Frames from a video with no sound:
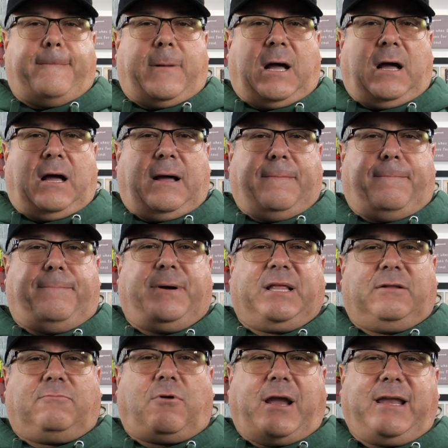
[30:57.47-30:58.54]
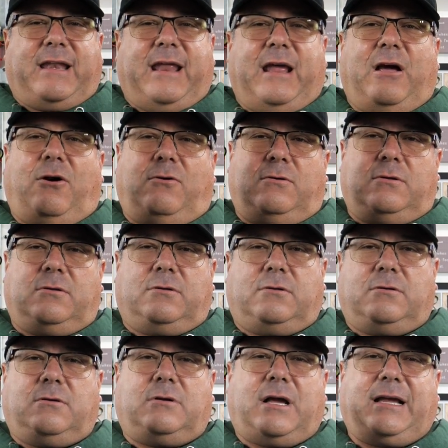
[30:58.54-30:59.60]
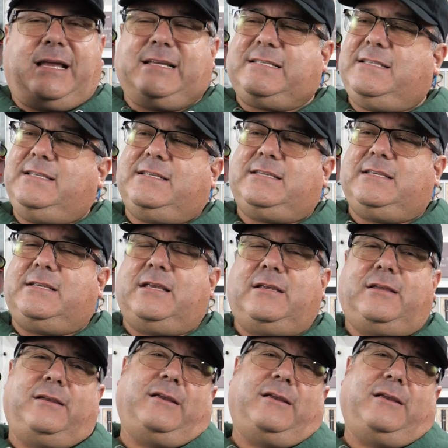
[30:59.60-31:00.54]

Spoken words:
But right now, I guess this is